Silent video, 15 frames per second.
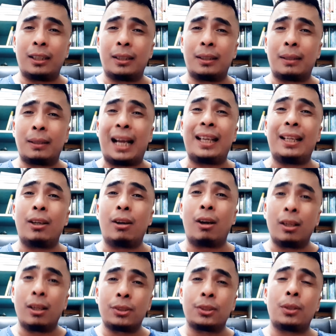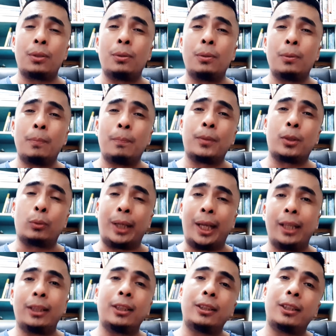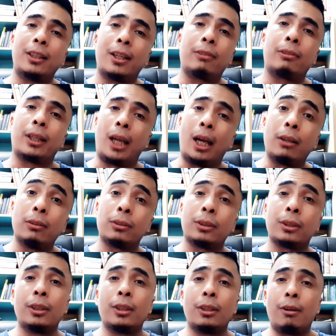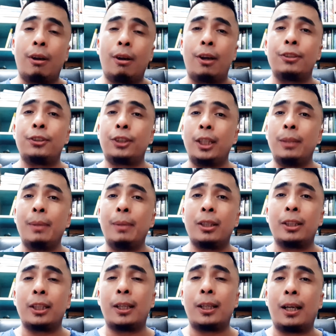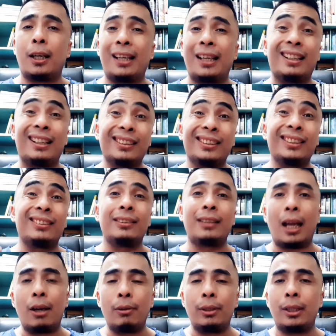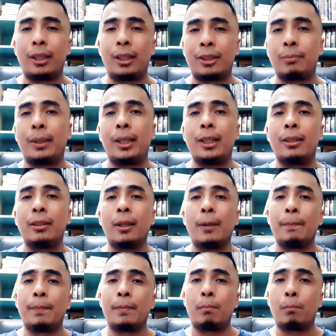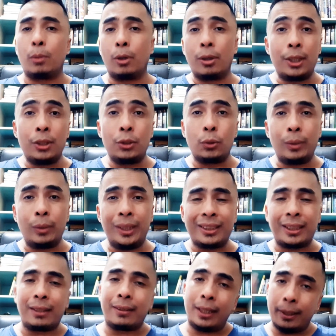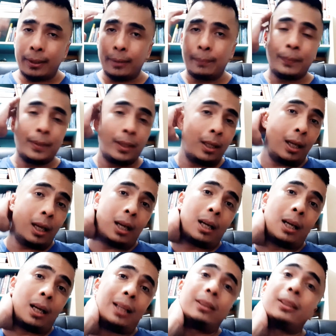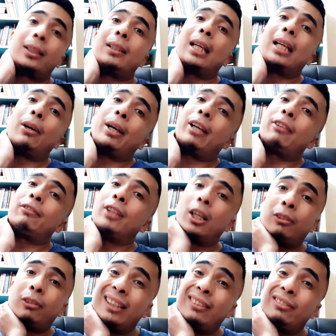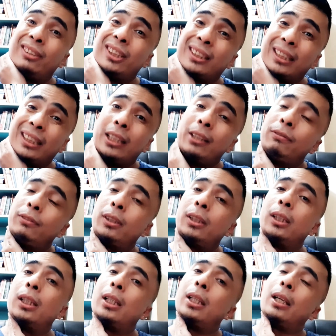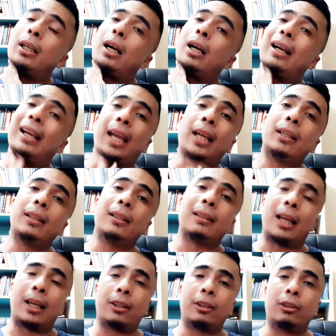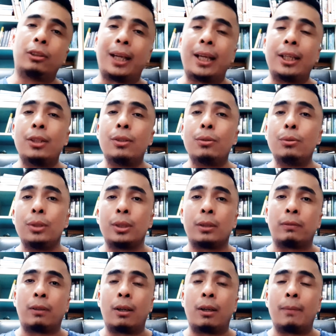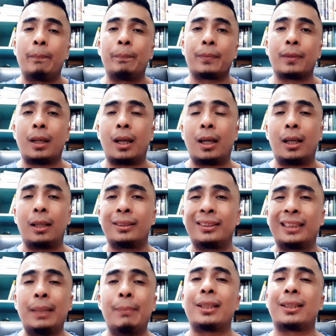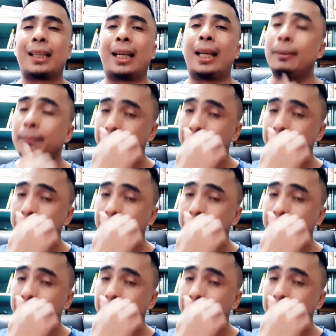I also created another account on Steemit, and until now, and it has been more than 2 weeks, I think. Until now, I have not really received any letter or any news from Steemit side